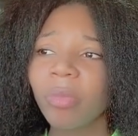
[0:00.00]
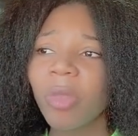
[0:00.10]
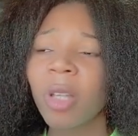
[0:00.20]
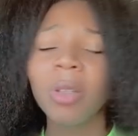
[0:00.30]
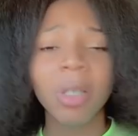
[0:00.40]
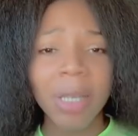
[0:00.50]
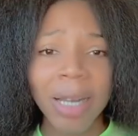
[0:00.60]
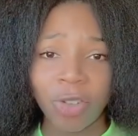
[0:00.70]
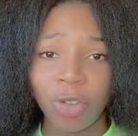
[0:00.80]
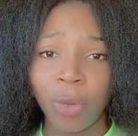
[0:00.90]
looking
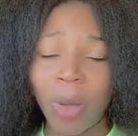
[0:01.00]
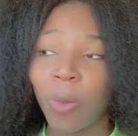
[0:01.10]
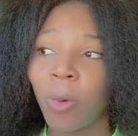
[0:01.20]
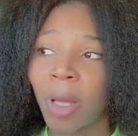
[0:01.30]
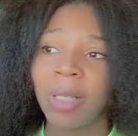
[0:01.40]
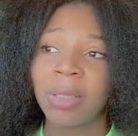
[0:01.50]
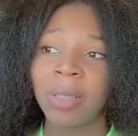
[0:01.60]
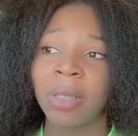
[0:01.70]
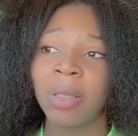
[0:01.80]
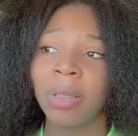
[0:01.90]
at you and wanting
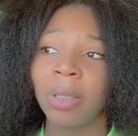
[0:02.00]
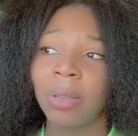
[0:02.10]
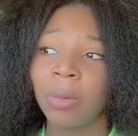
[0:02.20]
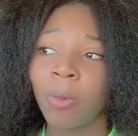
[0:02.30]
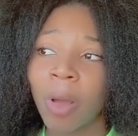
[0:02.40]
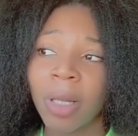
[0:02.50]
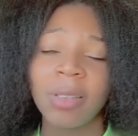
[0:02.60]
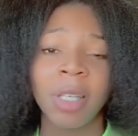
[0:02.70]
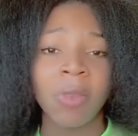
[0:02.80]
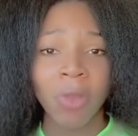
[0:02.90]
to wanting
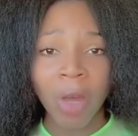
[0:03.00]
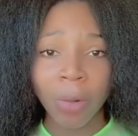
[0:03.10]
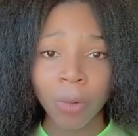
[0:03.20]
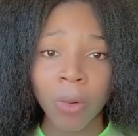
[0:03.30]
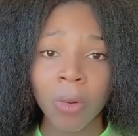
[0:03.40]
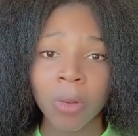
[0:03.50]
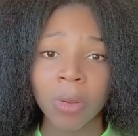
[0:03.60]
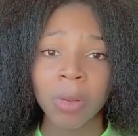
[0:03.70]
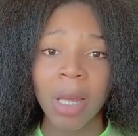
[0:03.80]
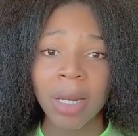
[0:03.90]
to give you that
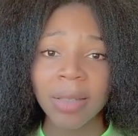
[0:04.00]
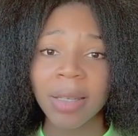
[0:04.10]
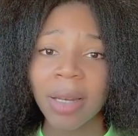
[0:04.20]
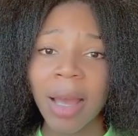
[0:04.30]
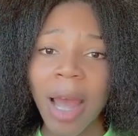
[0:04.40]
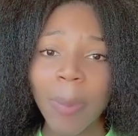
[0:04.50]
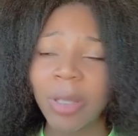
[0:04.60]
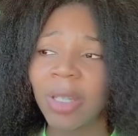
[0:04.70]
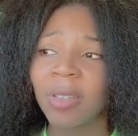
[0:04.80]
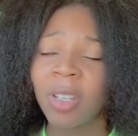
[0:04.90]
role and it's going to
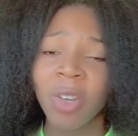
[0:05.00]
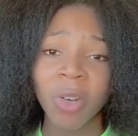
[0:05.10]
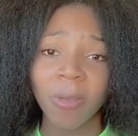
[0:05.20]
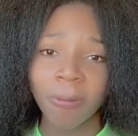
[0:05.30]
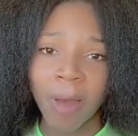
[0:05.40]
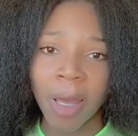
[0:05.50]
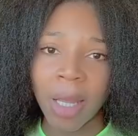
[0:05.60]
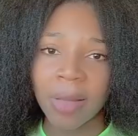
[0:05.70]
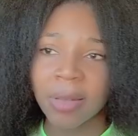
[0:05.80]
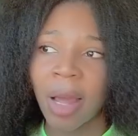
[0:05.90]
happen continue to fight
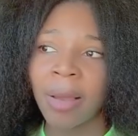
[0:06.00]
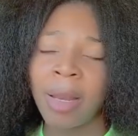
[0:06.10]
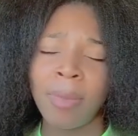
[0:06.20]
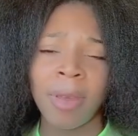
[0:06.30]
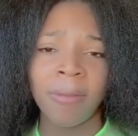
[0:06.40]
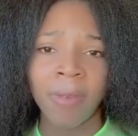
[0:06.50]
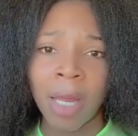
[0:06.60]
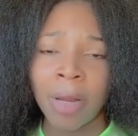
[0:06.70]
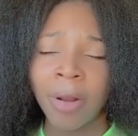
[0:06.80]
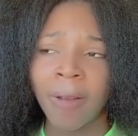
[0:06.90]
it's not going to be in
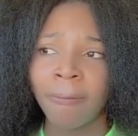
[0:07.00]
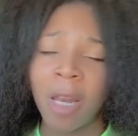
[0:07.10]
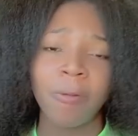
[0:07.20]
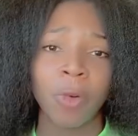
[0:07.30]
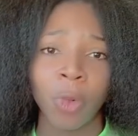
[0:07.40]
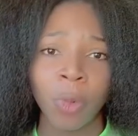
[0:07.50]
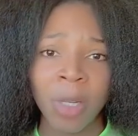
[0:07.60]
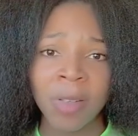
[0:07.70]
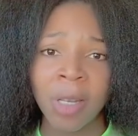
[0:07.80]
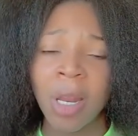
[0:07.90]
vain and you're not fighting for no
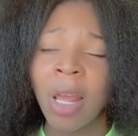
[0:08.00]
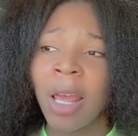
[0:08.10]
reason